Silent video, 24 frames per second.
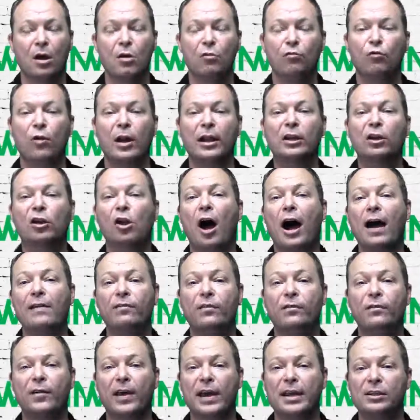Run live
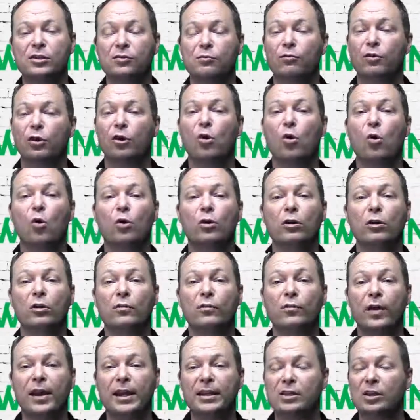events, recorded
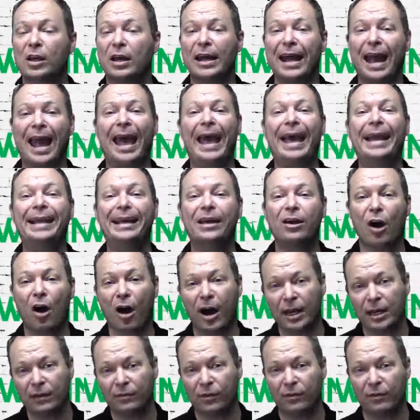events, any
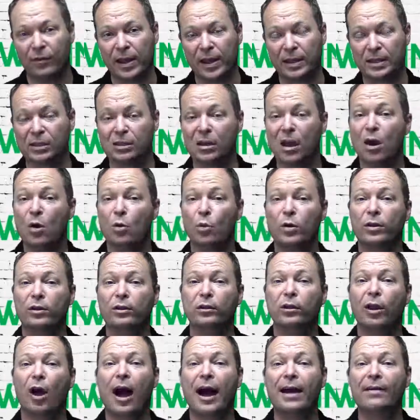kind of events with
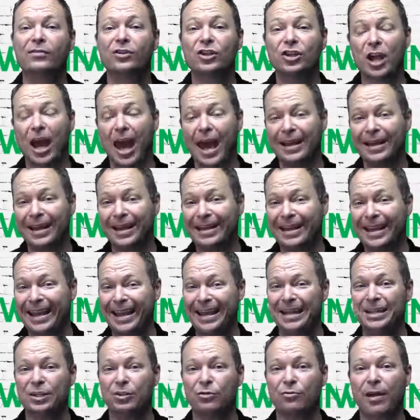live chat and
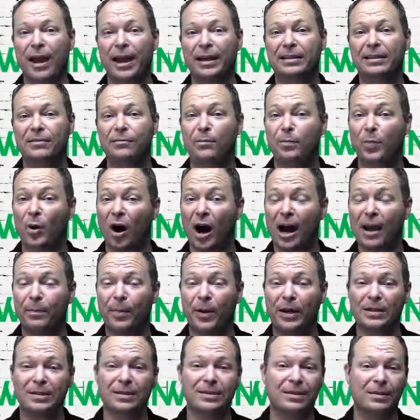interactive buy
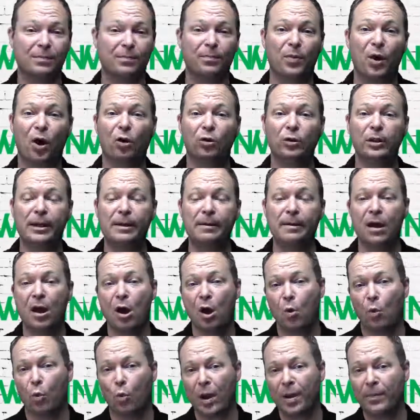buttons and polling.
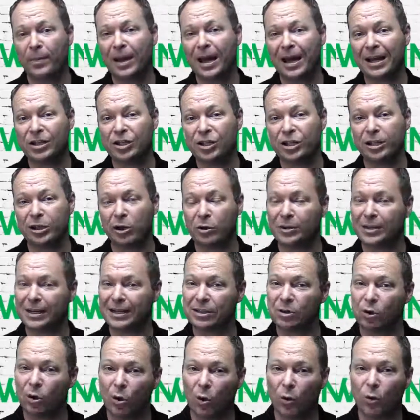Webinar Geo
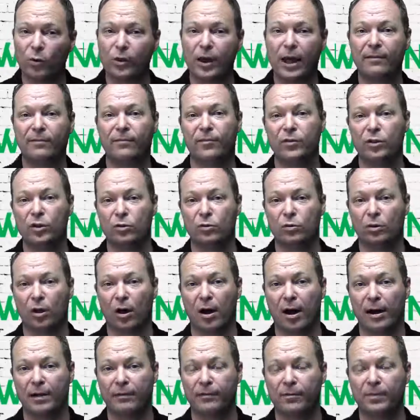does all that for you
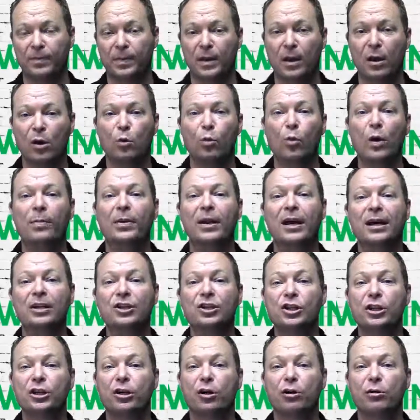live. Webinar
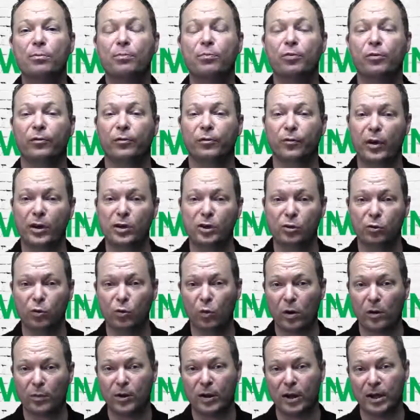Geo professional
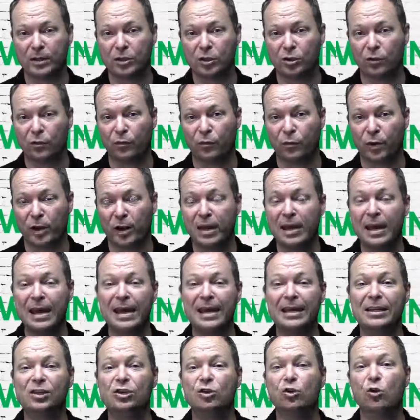webinar software
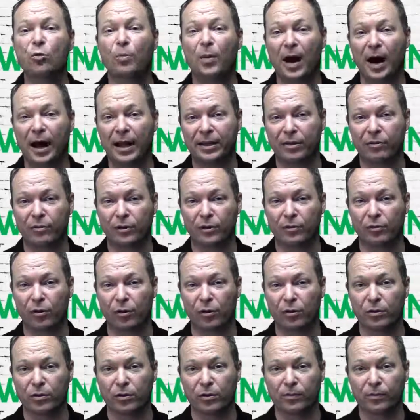is your partner in
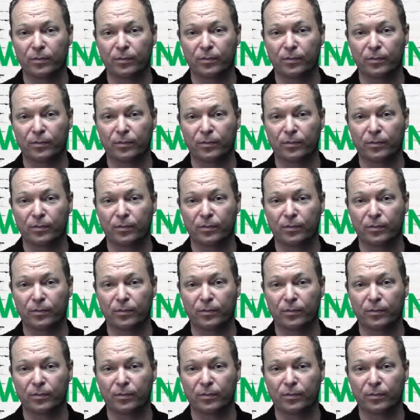growth.